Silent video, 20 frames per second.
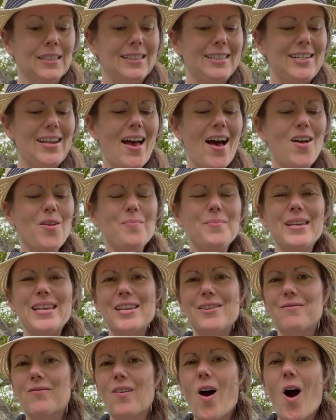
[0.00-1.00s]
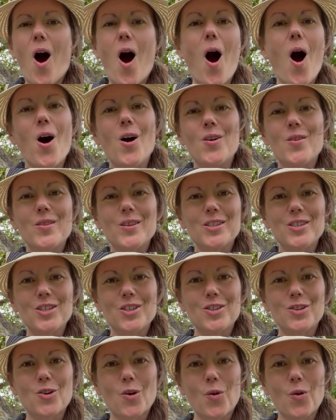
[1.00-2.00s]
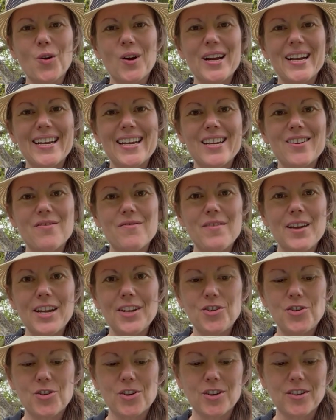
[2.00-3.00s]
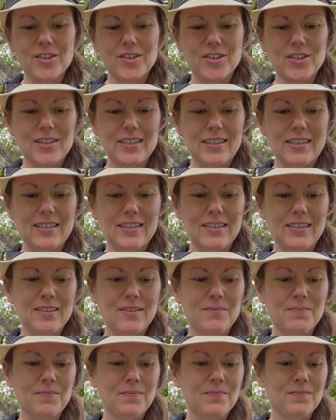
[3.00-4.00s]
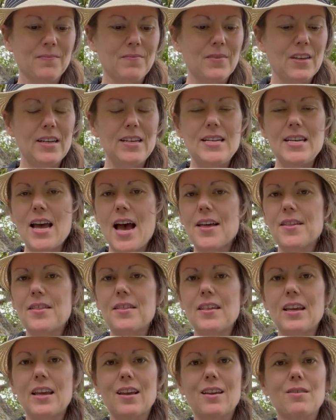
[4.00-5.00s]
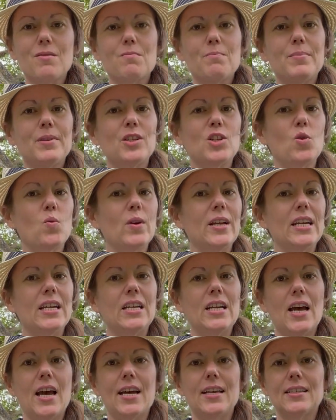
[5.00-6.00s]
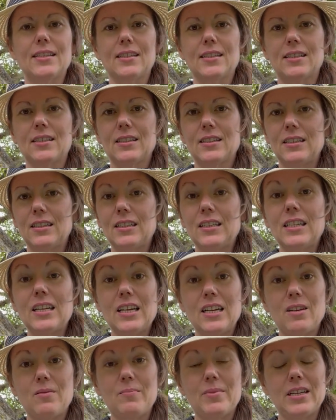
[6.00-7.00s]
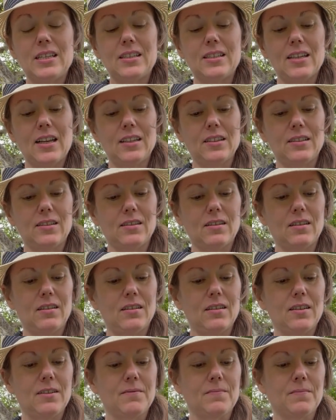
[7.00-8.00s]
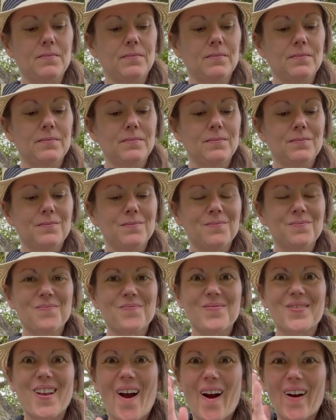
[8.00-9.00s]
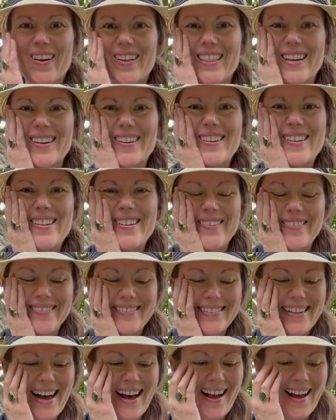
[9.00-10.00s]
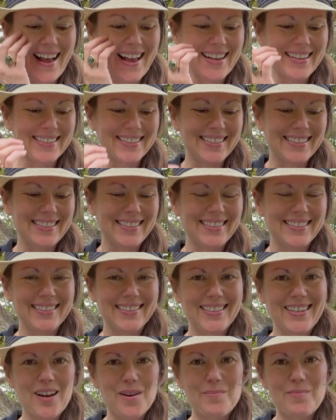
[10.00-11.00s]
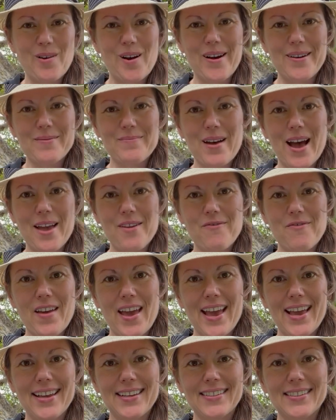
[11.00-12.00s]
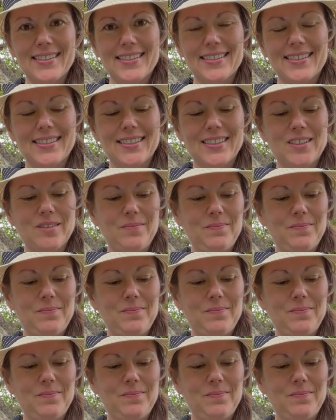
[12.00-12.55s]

Tell me of all the storied adventures Nothing between us need be censored. Are there new lines upon my face?